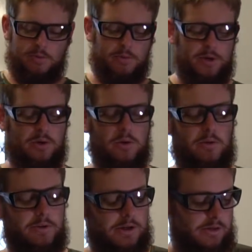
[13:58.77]
it would be
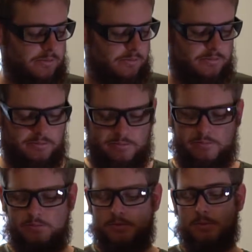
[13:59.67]
cool if it did.
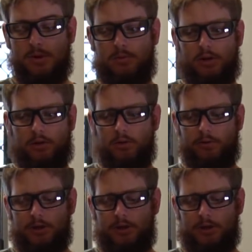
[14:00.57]
It'd be really cool